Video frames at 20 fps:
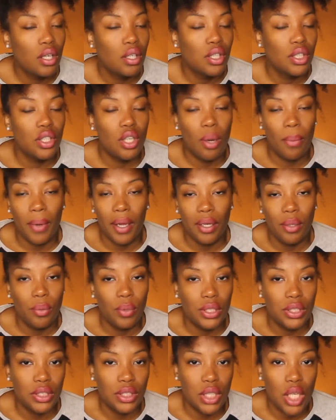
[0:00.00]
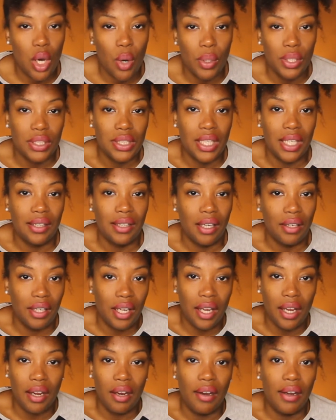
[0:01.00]
nobody wants to go and take down
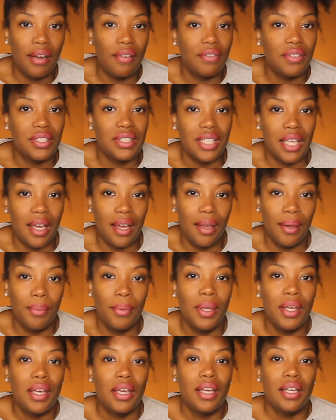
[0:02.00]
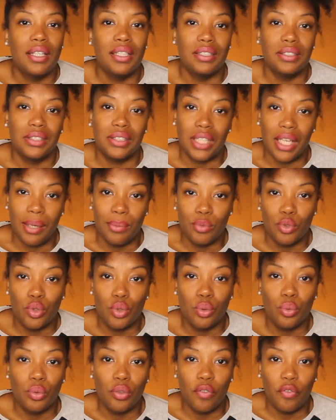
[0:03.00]
their hair every time it's time
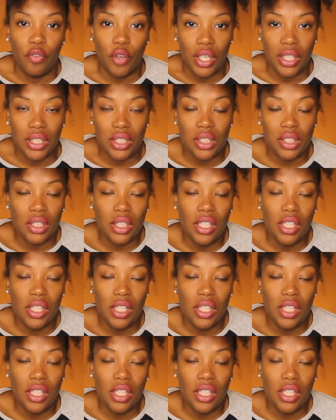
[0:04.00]
to refresh.